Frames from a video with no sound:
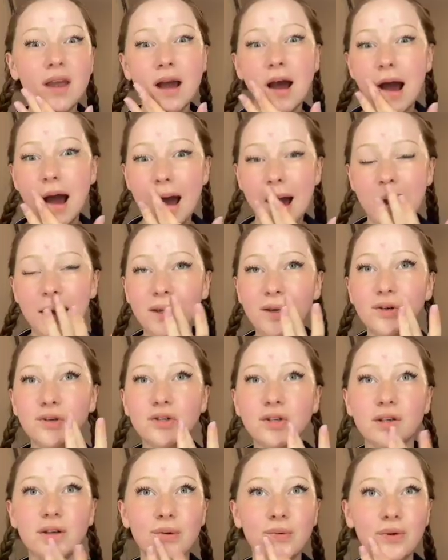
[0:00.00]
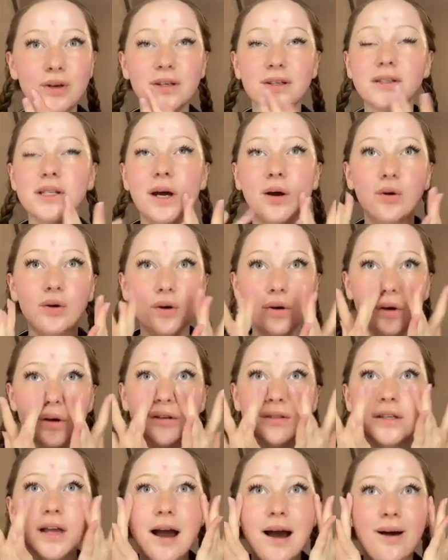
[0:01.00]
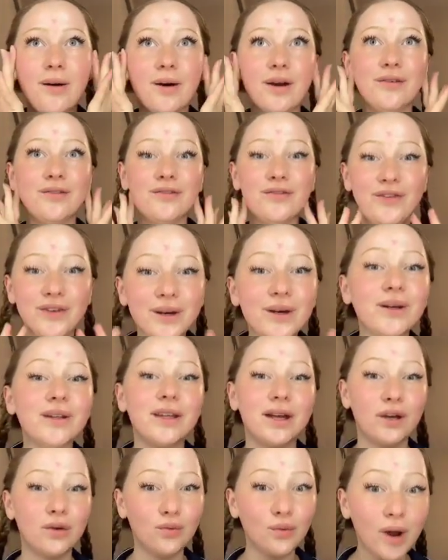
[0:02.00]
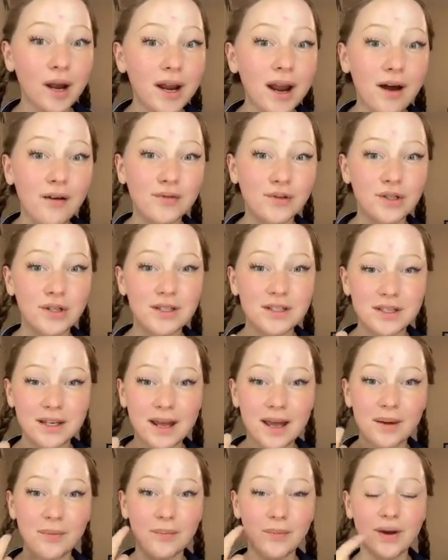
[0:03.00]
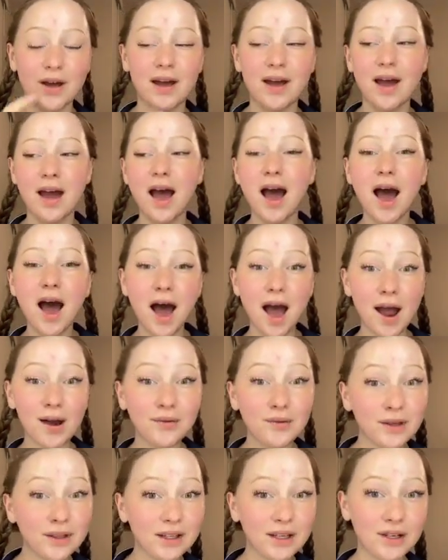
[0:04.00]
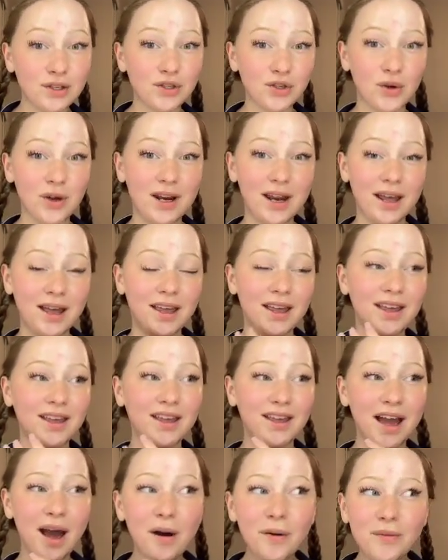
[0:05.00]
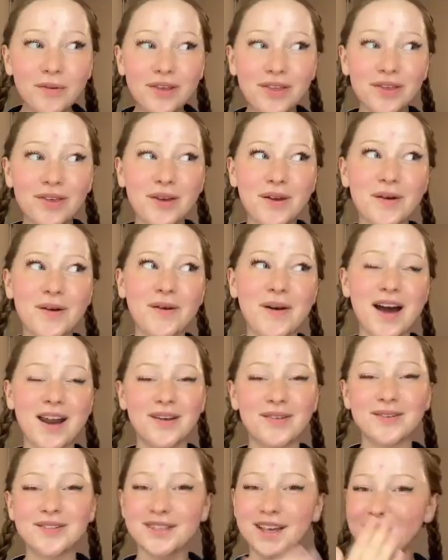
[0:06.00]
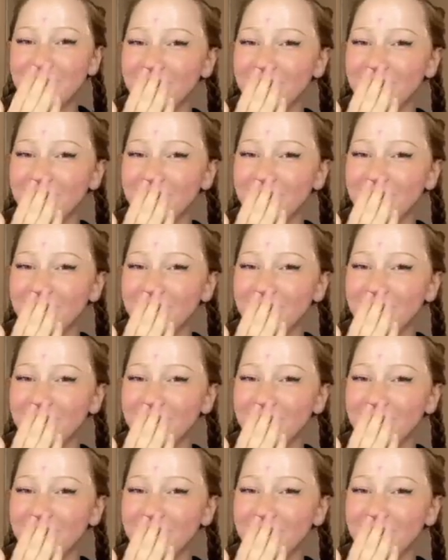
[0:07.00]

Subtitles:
I usually wouldn't tell girls how I feel, like, right after a date, but I really enjoyed hanging out with you. And I was like,